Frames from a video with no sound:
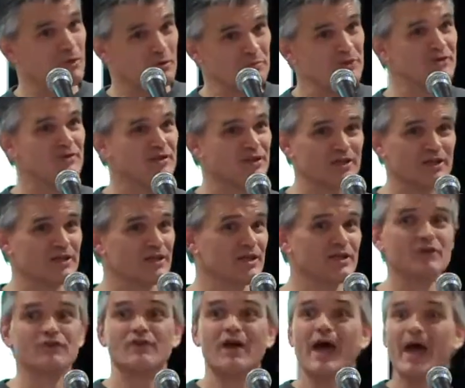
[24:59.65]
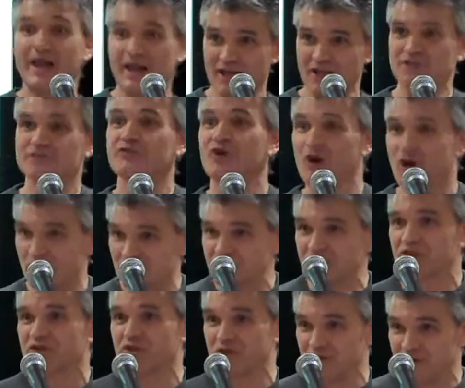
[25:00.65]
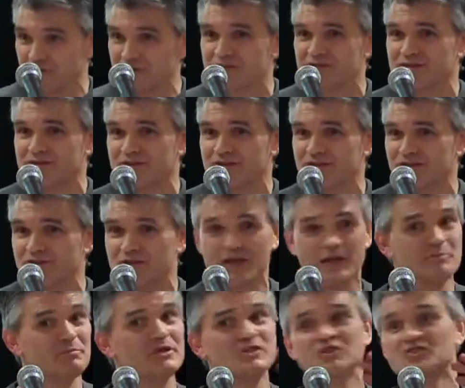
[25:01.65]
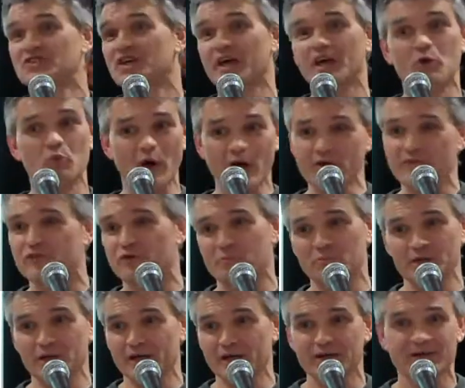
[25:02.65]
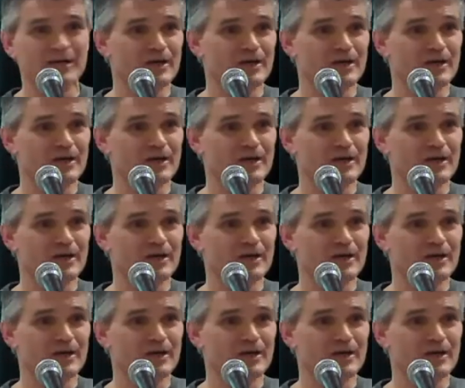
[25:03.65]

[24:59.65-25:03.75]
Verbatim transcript: I probably think he ran as far as he could. So hmm. let me just get away from here.